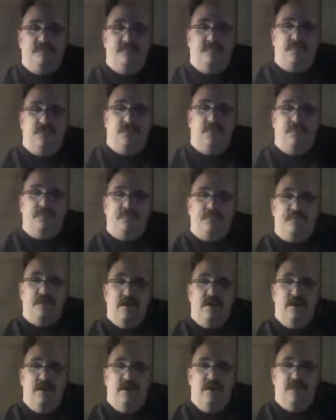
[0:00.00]
So
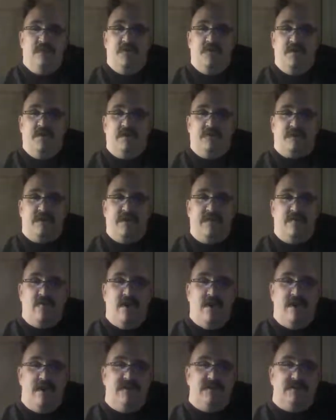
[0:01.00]
if you're into
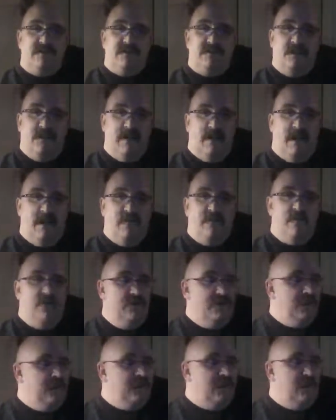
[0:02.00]
flavor addies, I
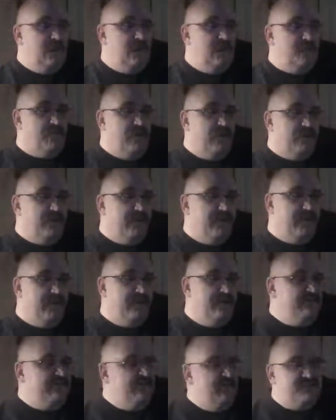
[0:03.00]
would probably
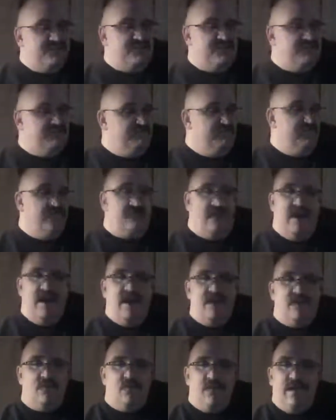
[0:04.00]
give this, if I
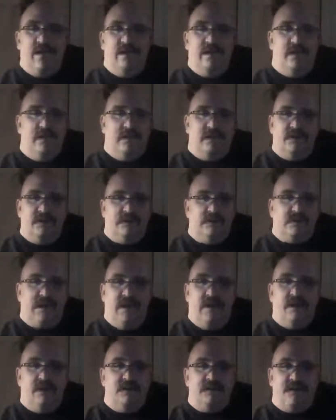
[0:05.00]
had to rate it on a
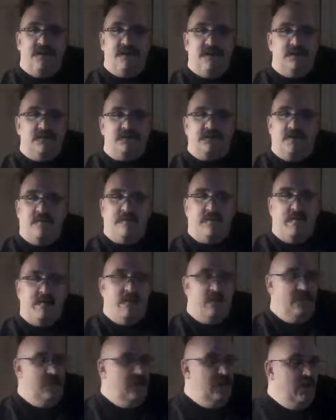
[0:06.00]
scale of 10 or
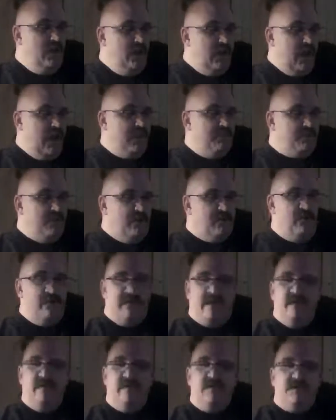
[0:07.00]
something, I'd
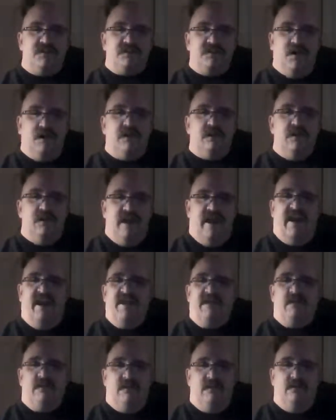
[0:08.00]
probably give it a solid
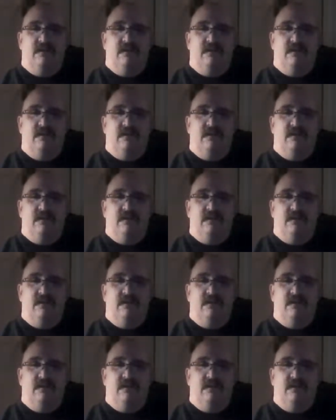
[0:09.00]
8,